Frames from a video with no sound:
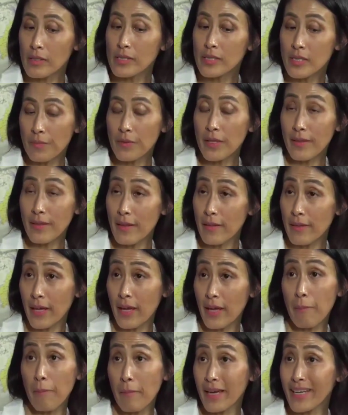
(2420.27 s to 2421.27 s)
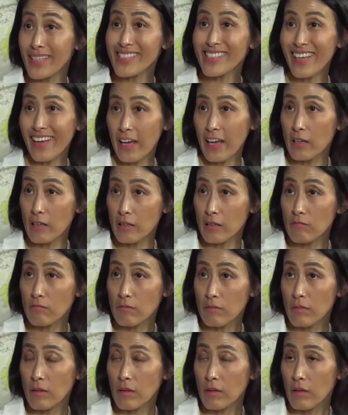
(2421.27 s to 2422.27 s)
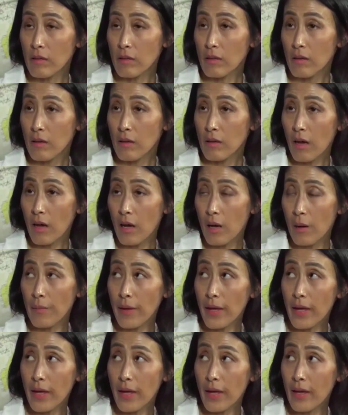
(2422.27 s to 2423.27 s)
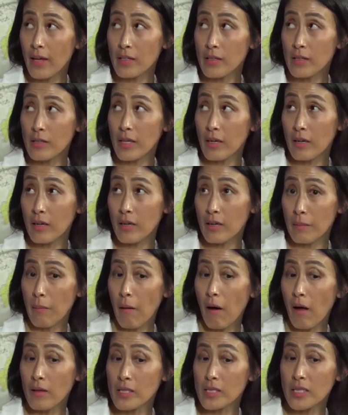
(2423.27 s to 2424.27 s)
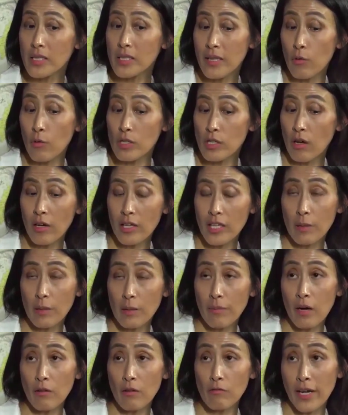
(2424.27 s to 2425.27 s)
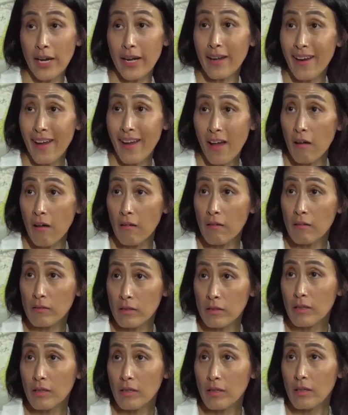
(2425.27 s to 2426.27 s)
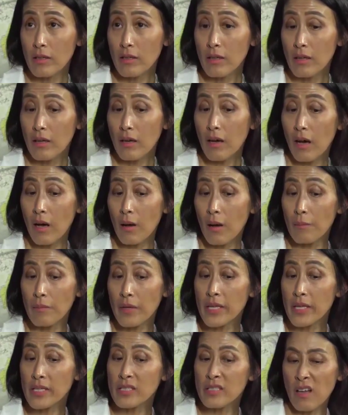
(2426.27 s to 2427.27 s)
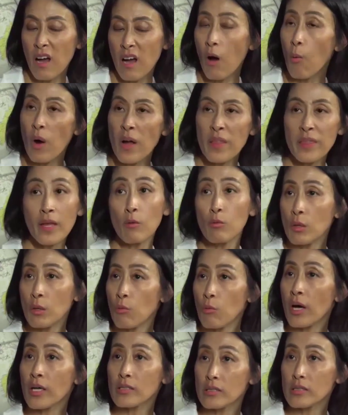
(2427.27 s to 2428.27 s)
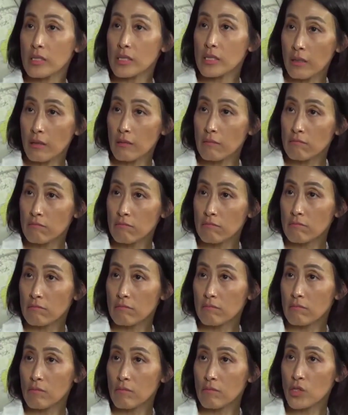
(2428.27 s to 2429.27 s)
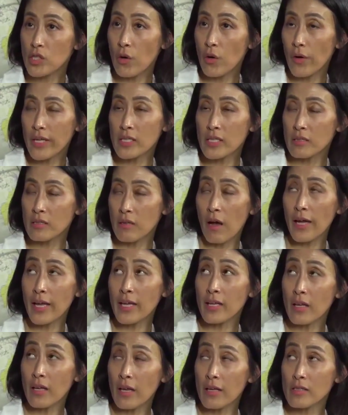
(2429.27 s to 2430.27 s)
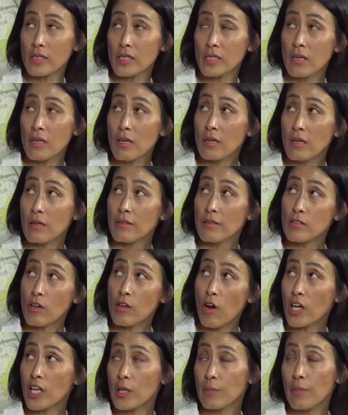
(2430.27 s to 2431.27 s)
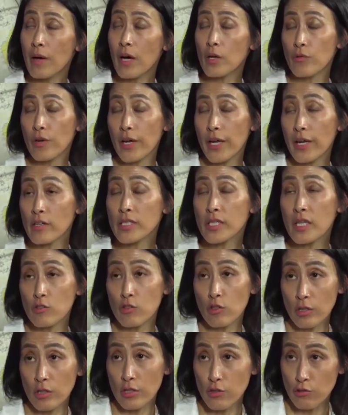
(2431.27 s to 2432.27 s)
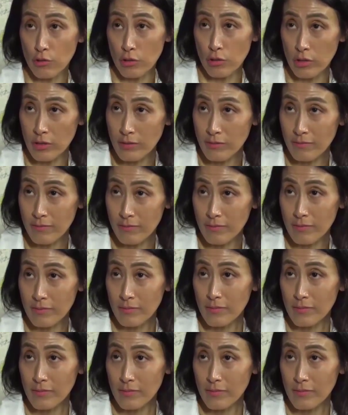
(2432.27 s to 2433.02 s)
is something that they can maintain. Um, and the economic policy that we're talking about right now um, is not one that we want to see. So it's not, it, it's, they're talking about greater central control